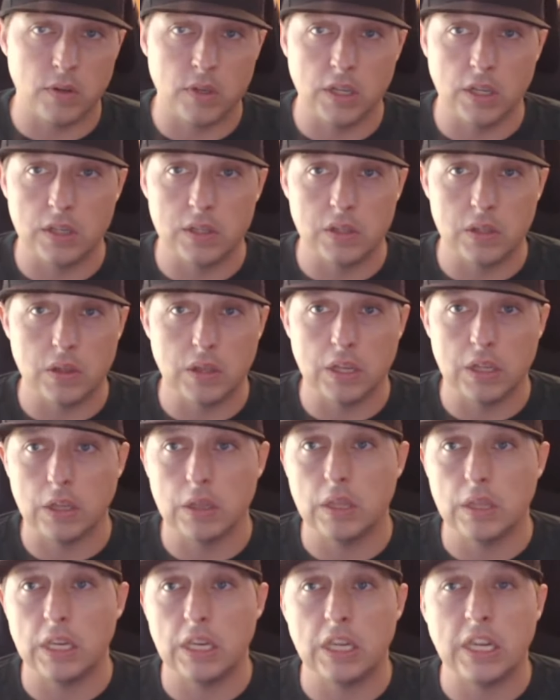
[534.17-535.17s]
kids to think
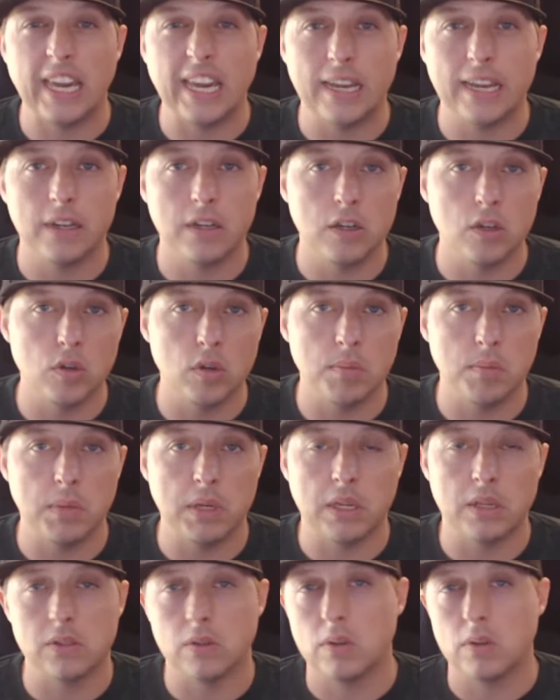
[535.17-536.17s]
that they can't do it
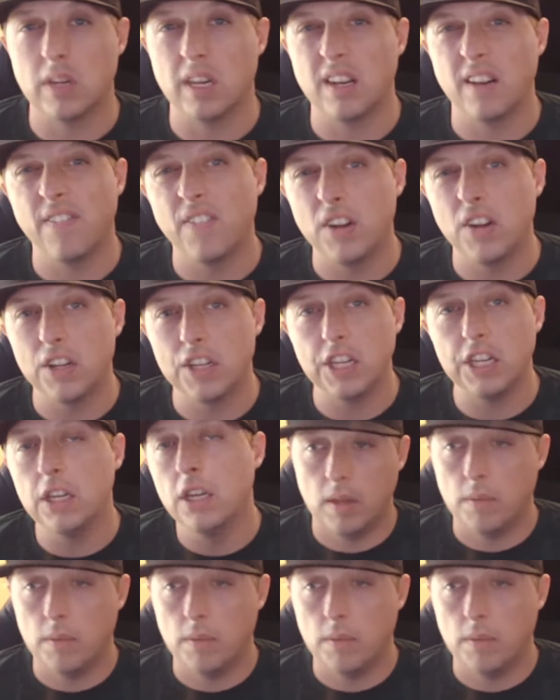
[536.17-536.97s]
because they're kind of funky.